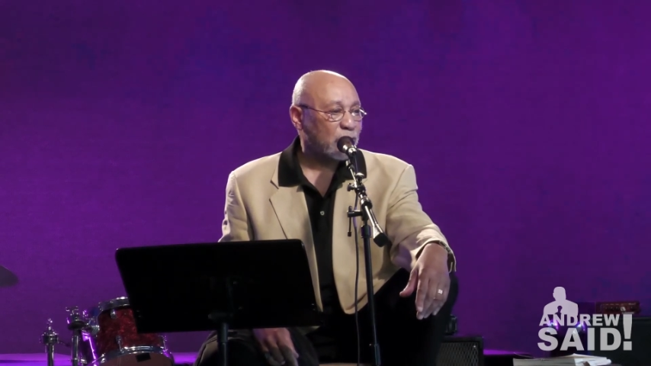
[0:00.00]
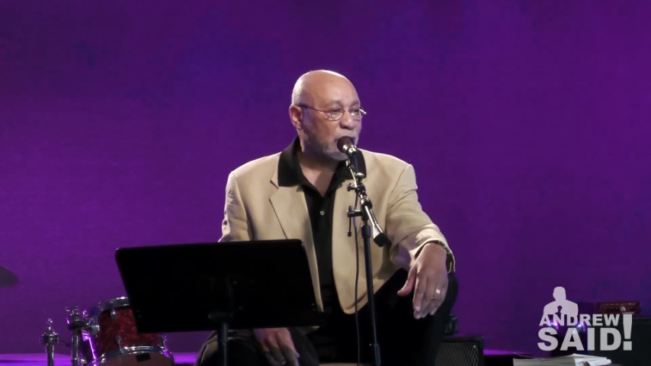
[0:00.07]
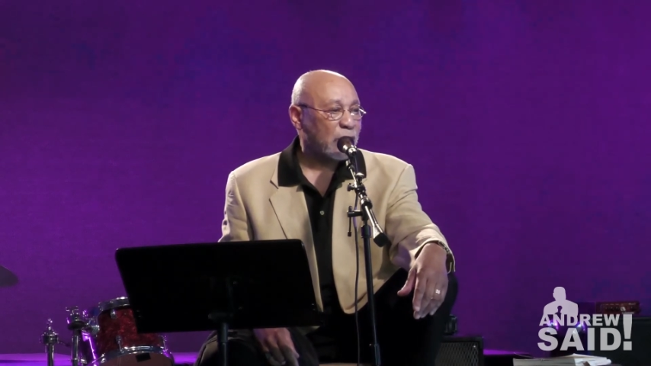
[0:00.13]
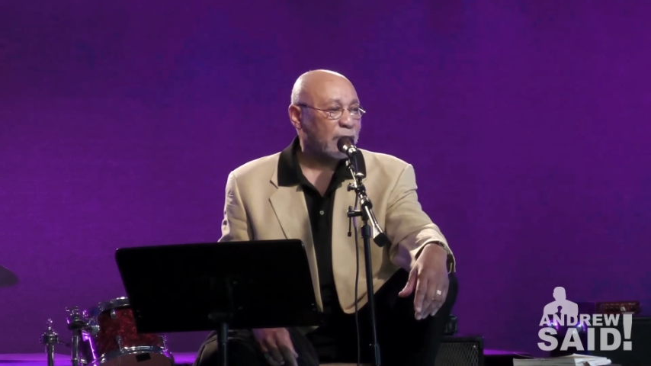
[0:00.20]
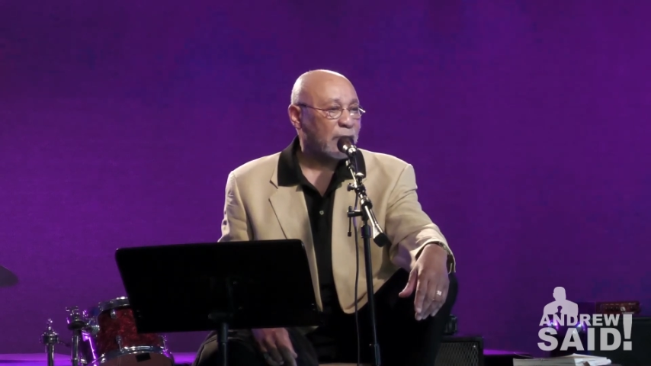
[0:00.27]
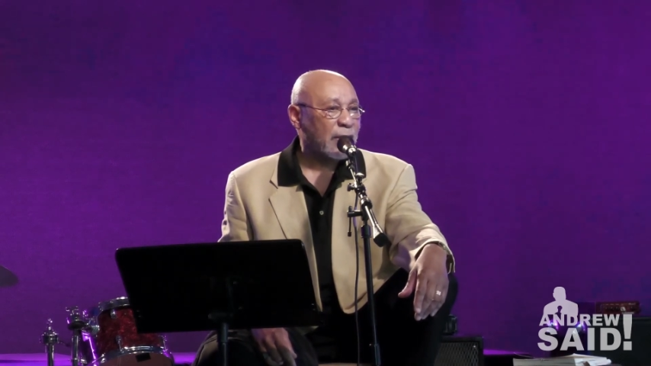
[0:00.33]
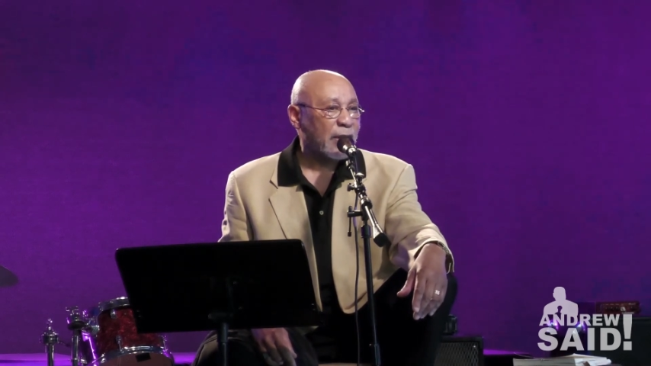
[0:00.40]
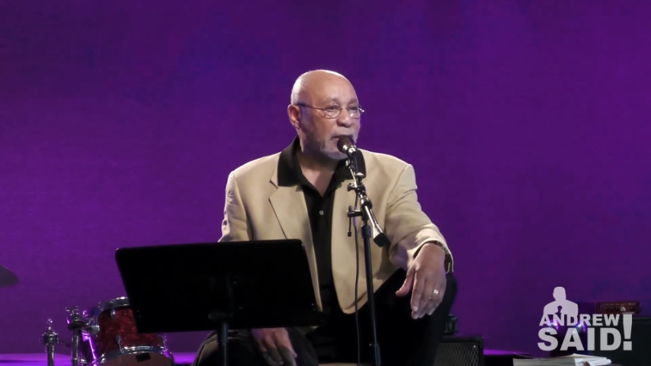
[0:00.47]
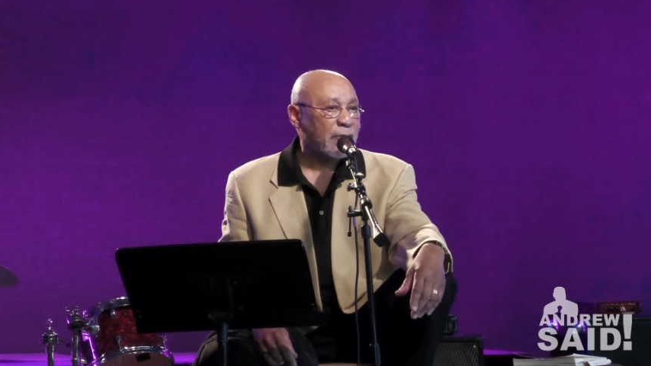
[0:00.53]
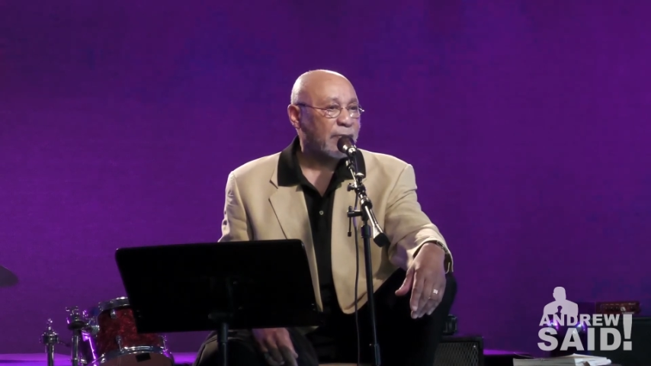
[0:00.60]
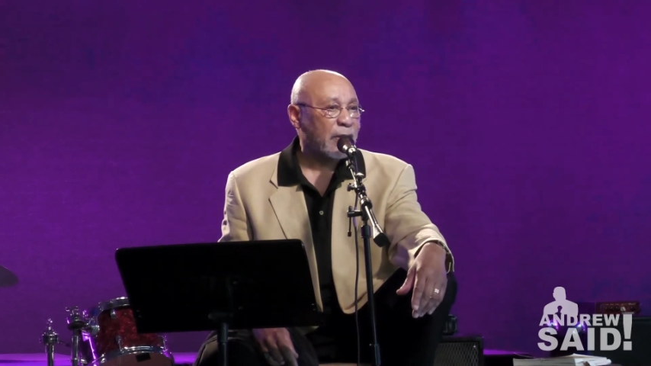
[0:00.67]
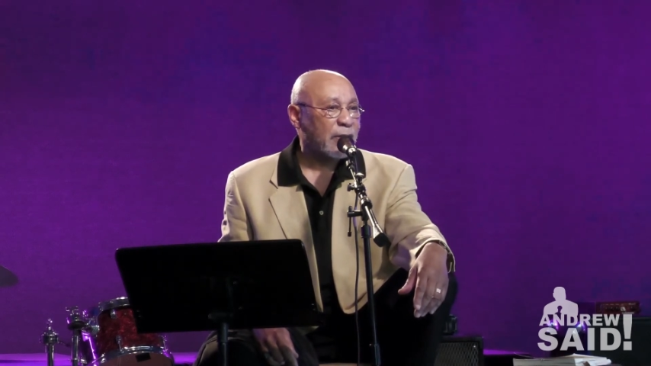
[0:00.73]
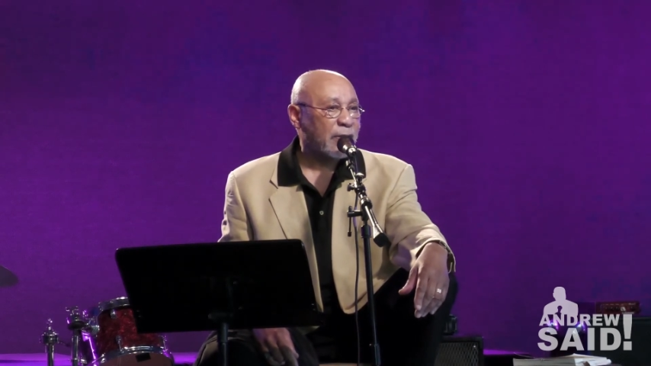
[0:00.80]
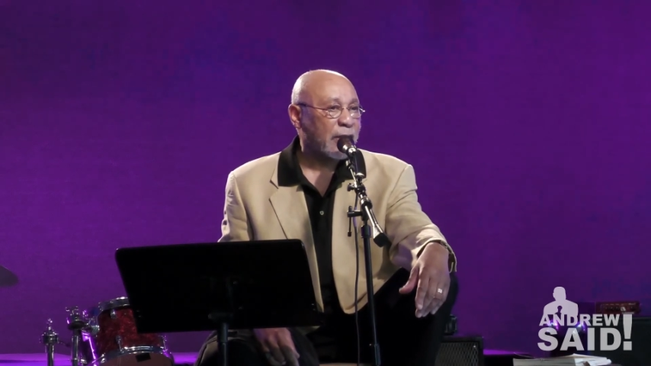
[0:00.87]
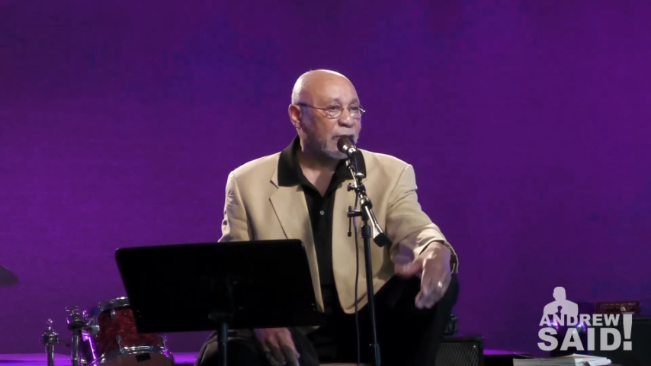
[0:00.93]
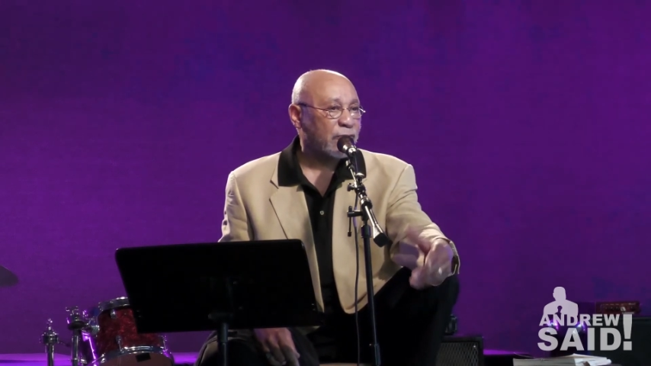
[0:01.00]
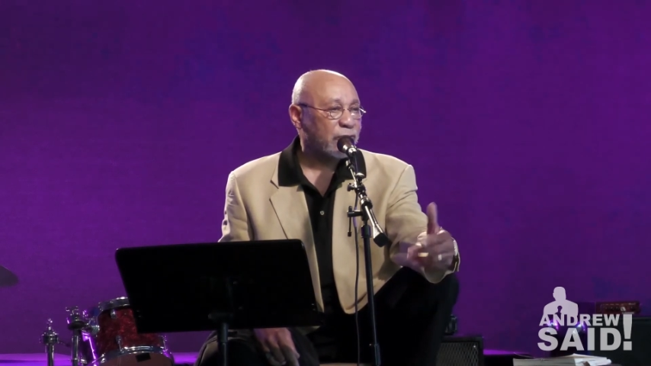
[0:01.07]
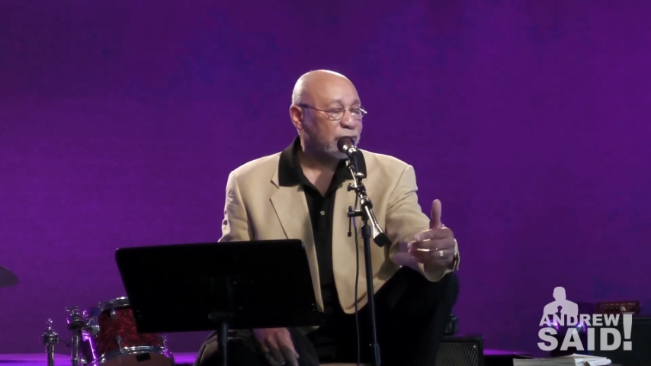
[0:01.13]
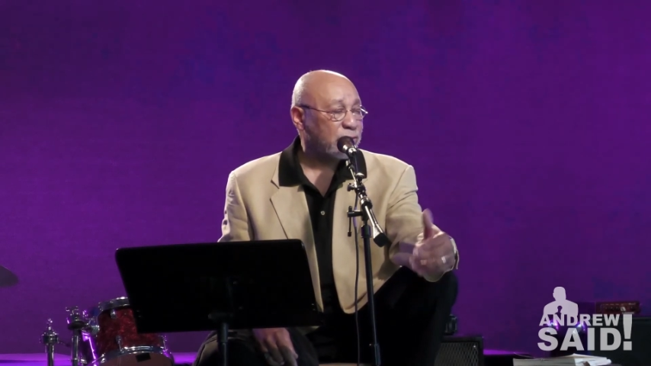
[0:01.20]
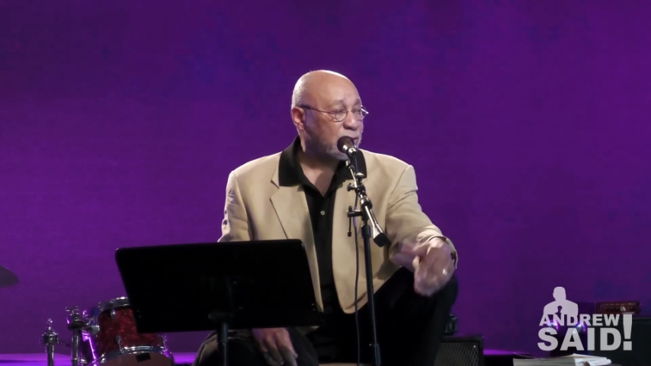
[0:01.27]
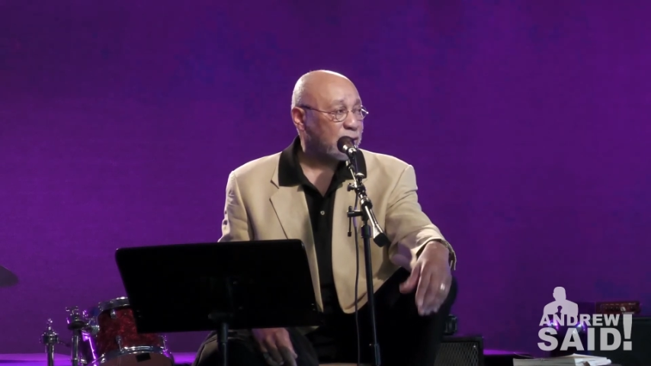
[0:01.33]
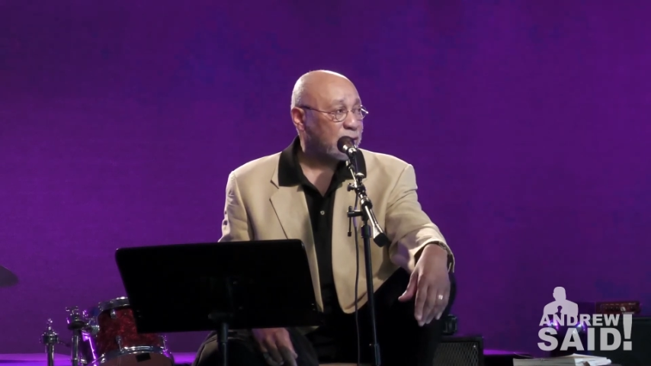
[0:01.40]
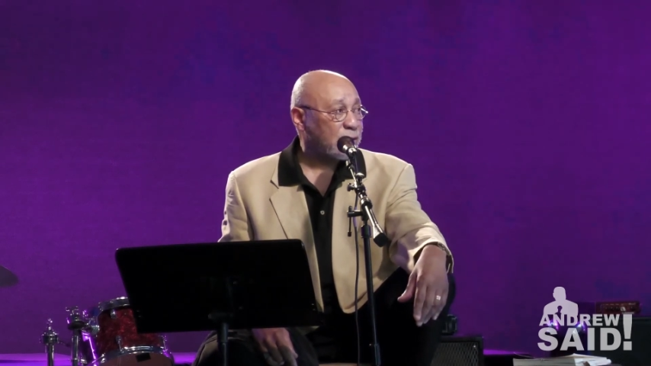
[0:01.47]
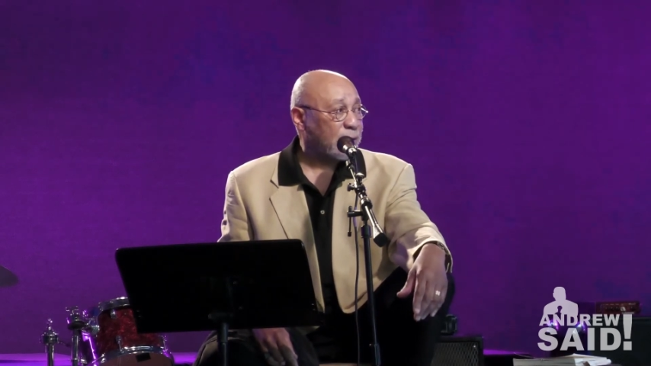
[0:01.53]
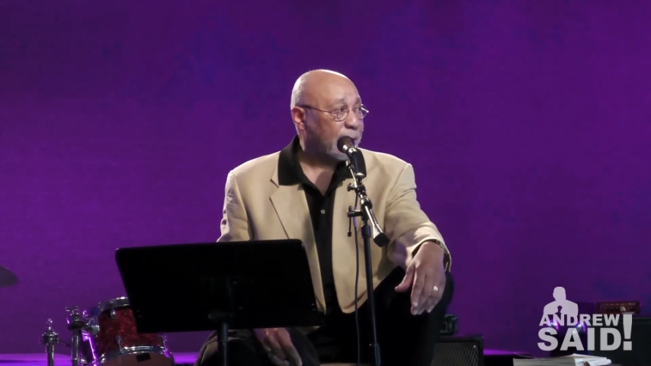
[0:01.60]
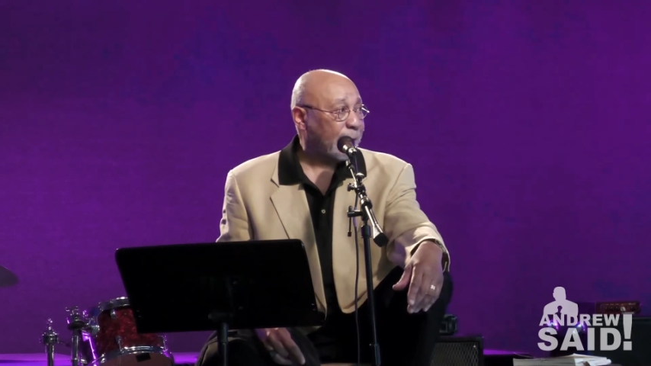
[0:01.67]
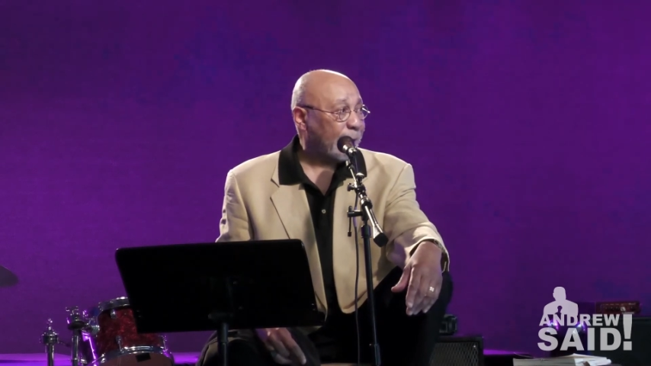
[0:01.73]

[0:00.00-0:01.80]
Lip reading: what I'm glad about, Andrew said.